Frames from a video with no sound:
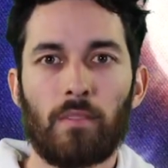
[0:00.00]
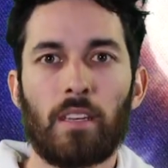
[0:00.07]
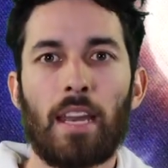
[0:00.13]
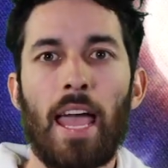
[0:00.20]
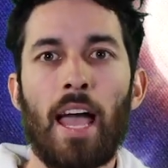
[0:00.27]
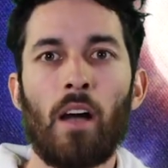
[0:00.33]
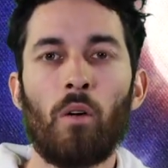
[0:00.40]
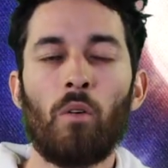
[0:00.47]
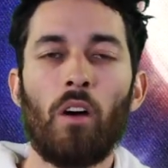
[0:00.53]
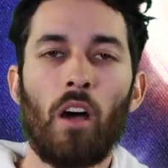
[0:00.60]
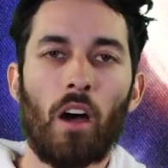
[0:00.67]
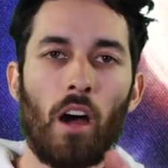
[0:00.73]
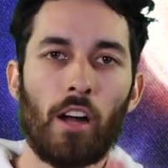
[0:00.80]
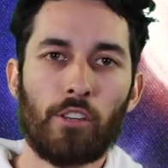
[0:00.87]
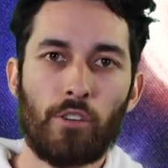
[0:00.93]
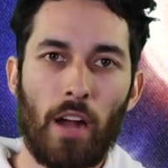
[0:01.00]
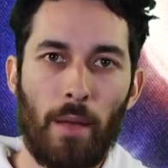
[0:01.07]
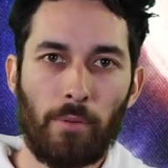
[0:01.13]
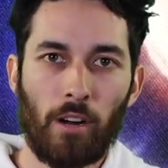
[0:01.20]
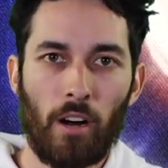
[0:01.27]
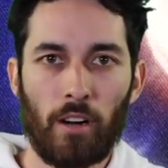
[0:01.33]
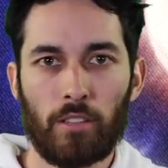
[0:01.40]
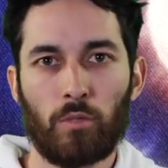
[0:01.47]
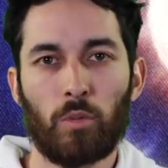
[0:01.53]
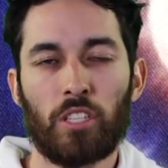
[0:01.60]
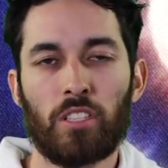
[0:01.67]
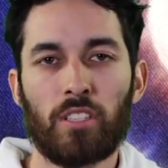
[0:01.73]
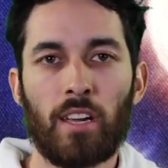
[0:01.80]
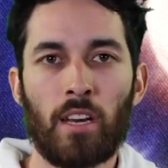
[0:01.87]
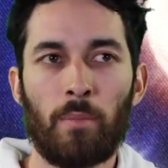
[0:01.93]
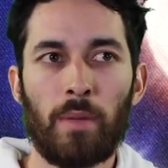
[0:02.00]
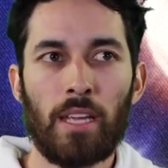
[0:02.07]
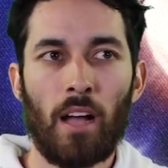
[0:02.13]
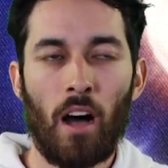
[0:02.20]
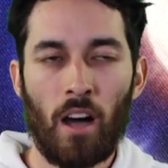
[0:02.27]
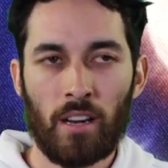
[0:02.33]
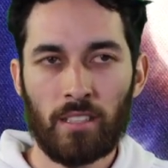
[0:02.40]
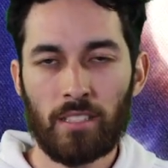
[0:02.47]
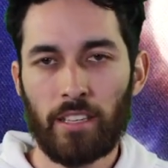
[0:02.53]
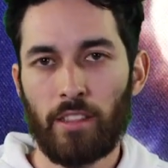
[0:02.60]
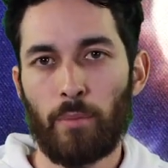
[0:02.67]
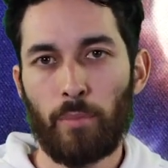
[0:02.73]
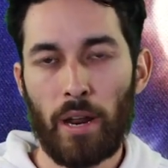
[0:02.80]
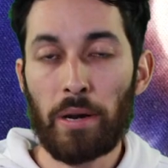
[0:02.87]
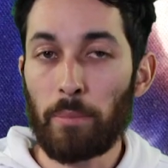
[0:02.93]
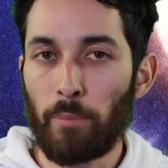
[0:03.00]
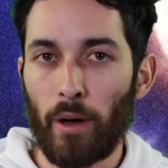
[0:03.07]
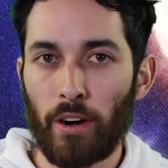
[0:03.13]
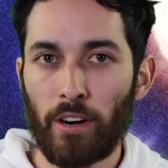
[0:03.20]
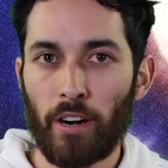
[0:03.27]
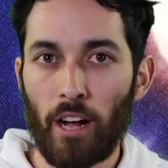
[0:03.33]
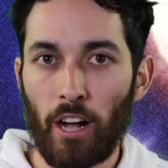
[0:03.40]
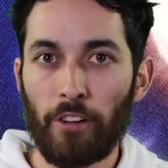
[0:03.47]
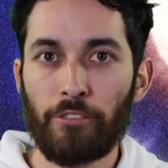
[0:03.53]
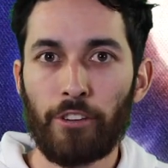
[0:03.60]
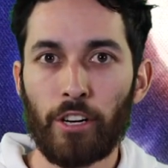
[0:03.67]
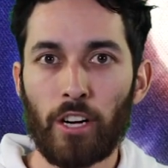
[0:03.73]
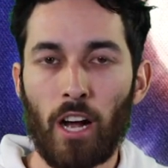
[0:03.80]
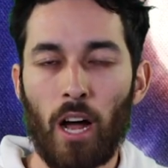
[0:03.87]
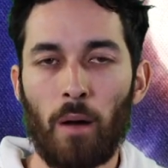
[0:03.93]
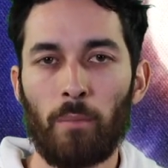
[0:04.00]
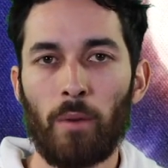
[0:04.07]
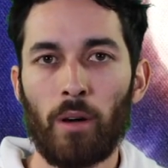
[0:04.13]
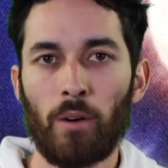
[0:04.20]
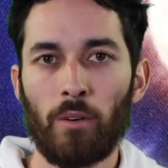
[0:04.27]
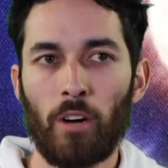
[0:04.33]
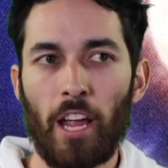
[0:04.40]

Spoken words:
Now, our trap cards, which is going to be honestly the bread and butter of your combo.